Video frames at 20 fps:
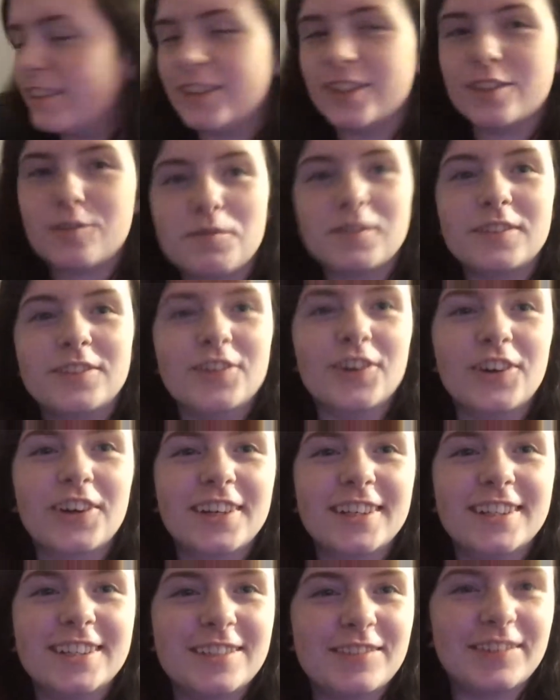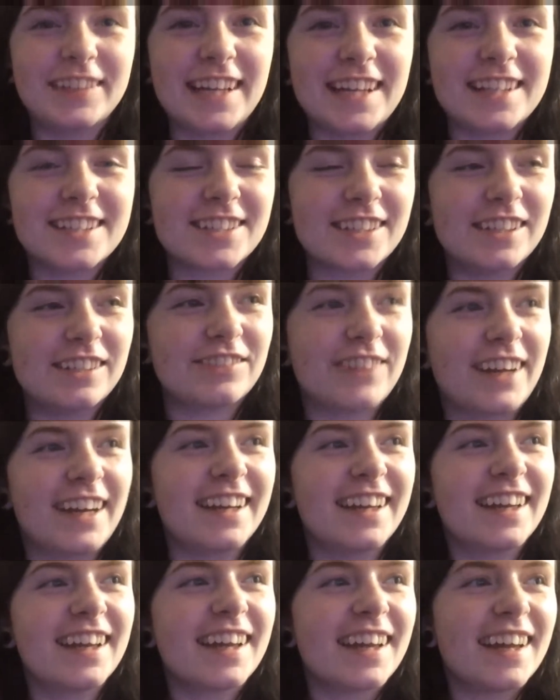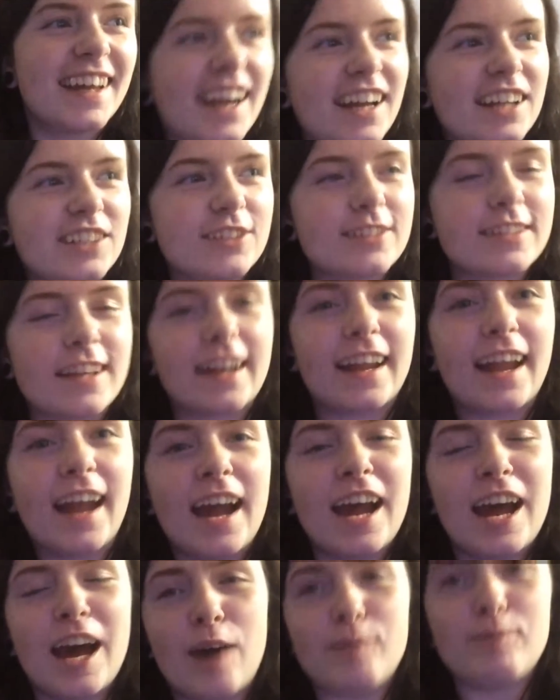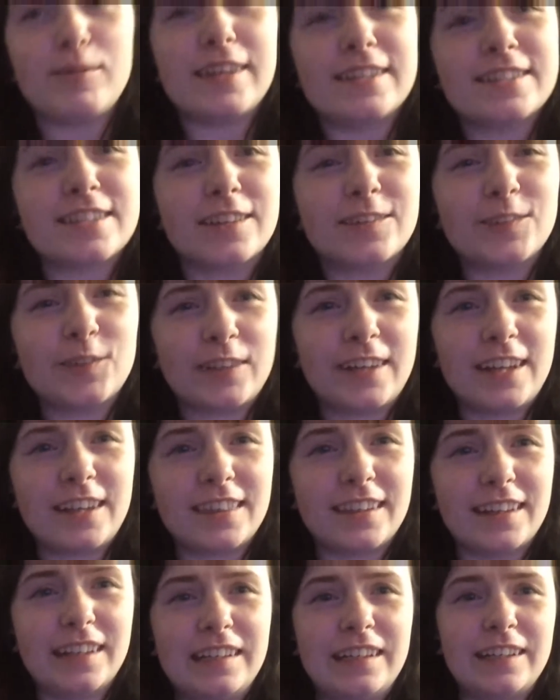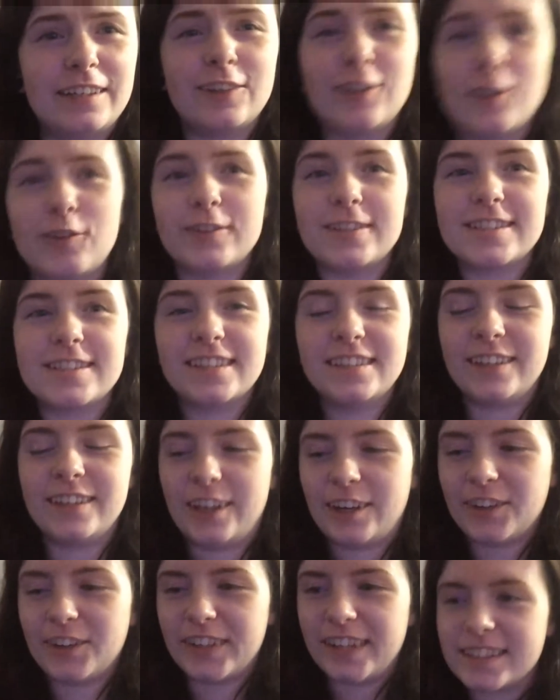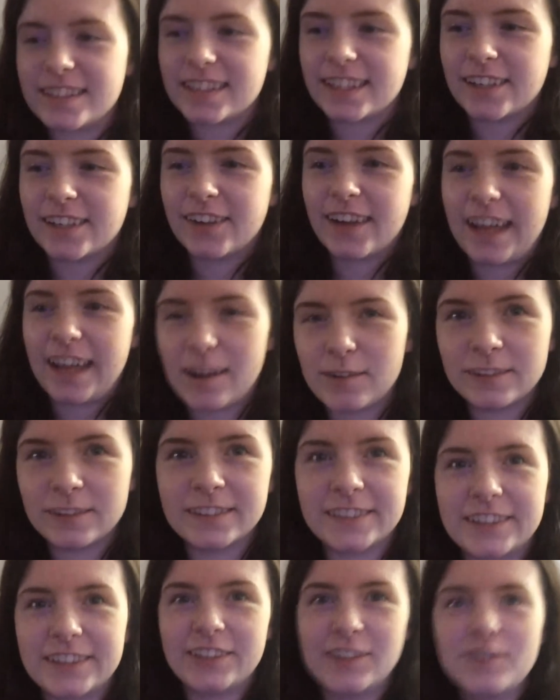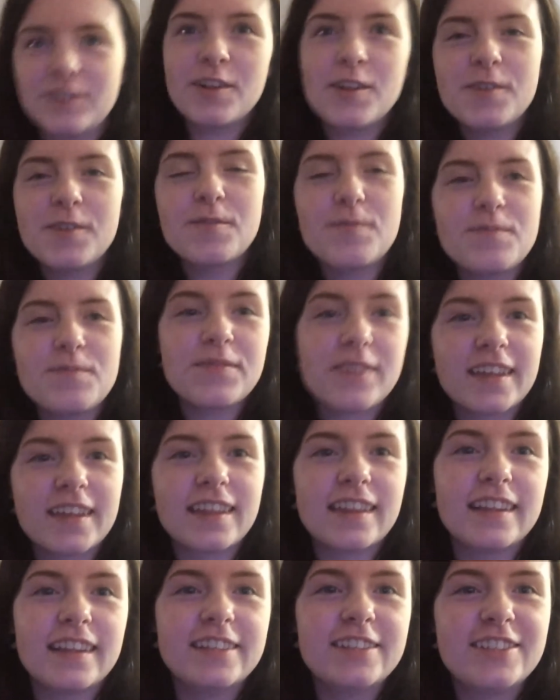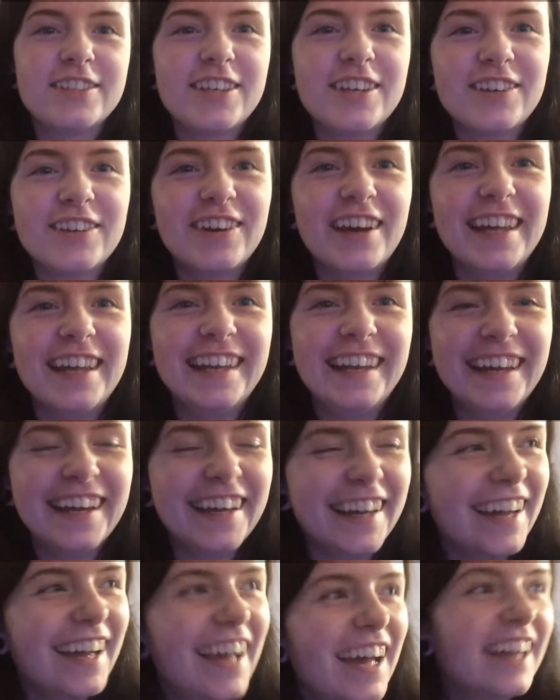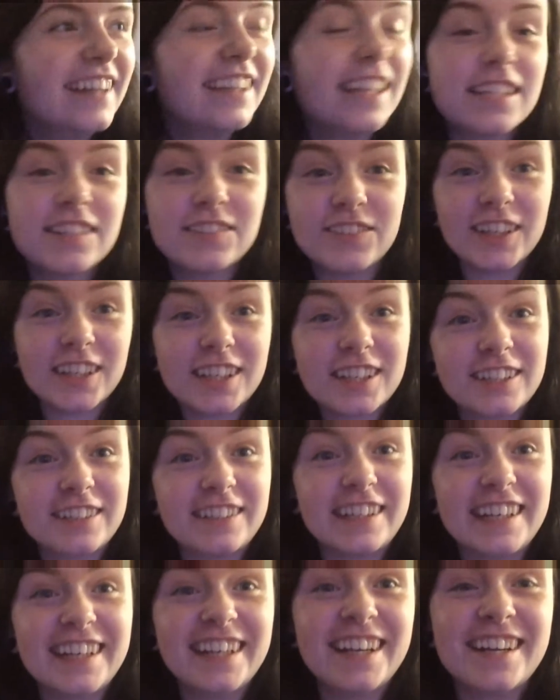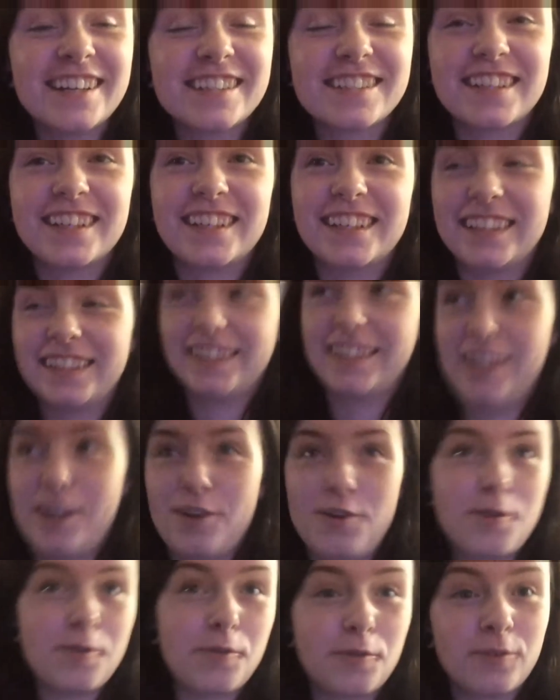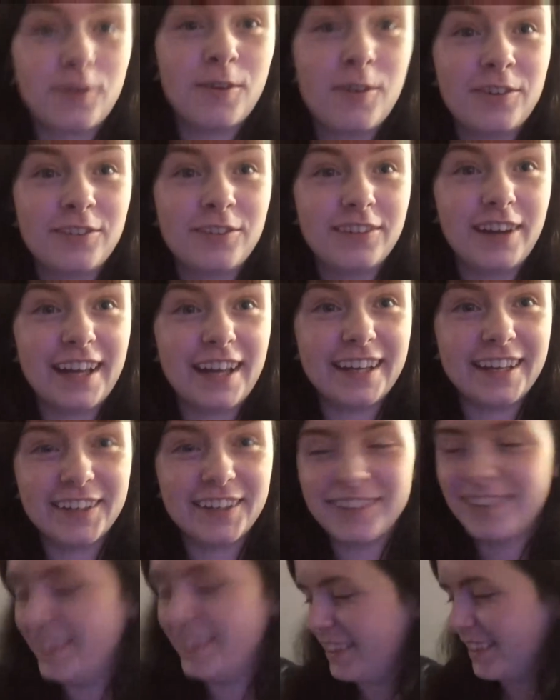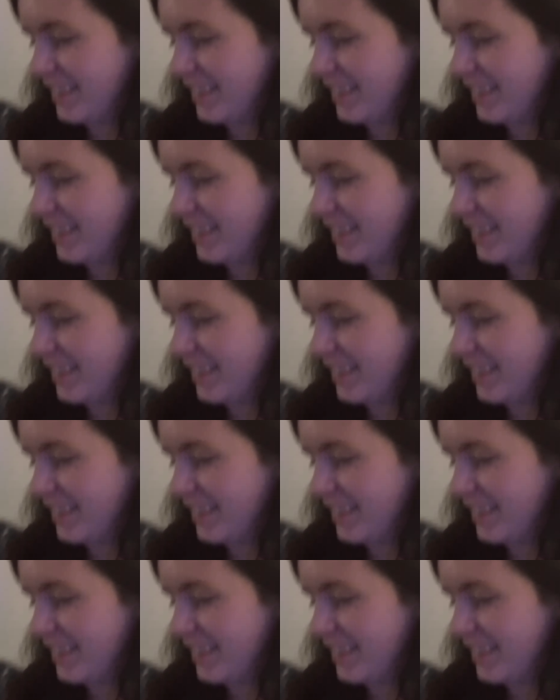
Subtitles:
I've just been talking to my dad's girlfriend and she's like, help yourself to anything, I don't know what's in there. And I said, okay, I will do. Then she went, there's vodka, and I was like, oh, hello.